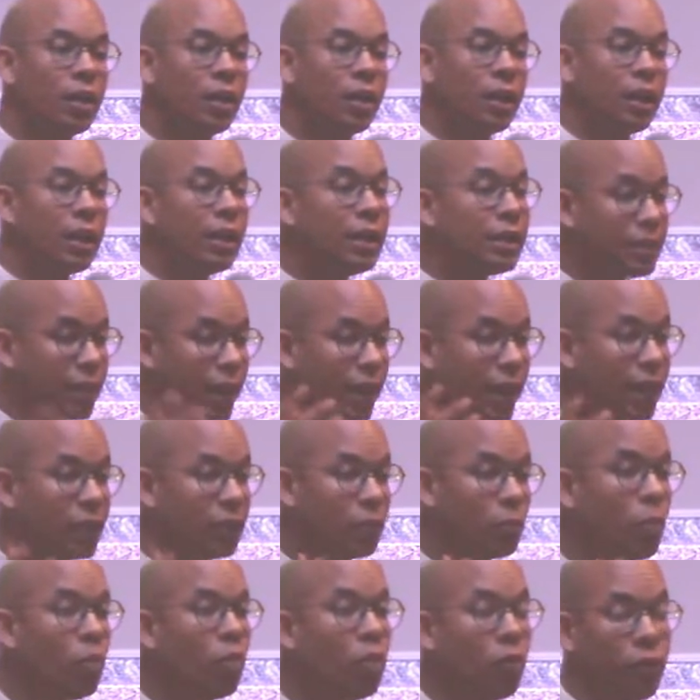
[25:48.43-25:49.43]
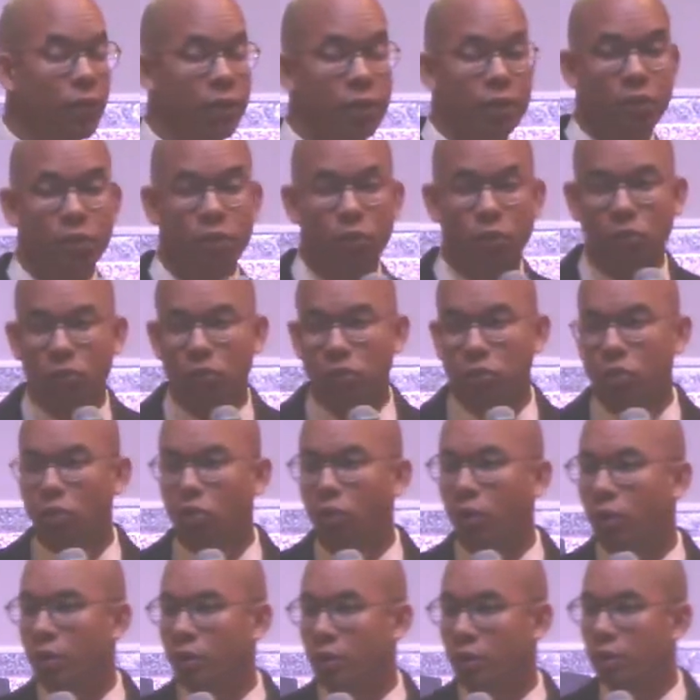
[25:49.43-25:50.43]
his hand moving through
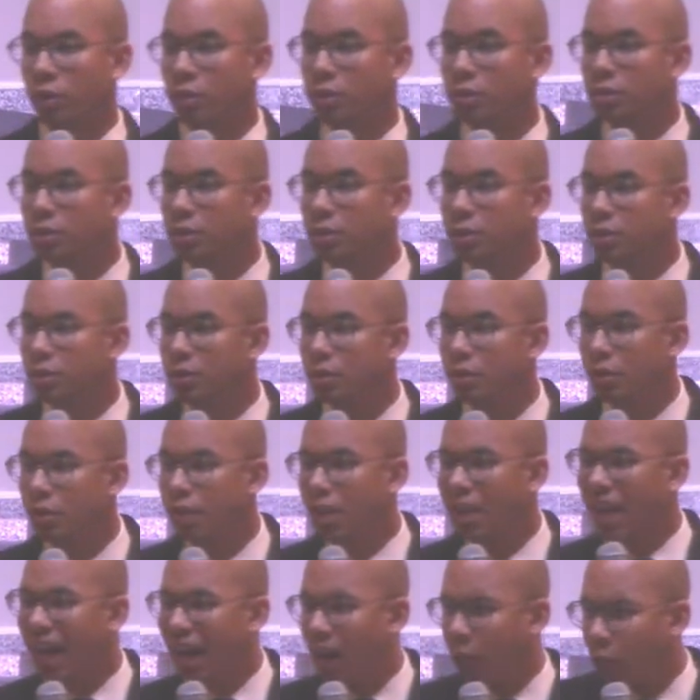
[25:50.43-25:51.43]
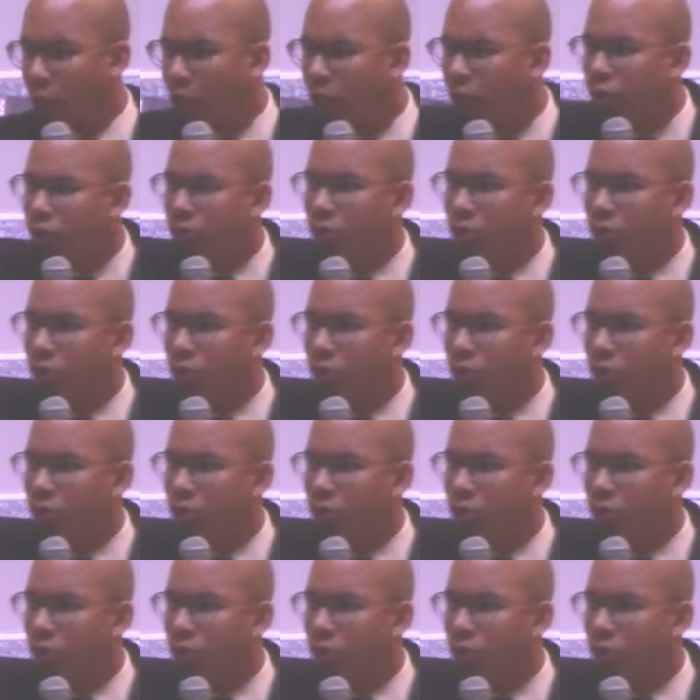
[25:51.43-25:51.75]
toward us, around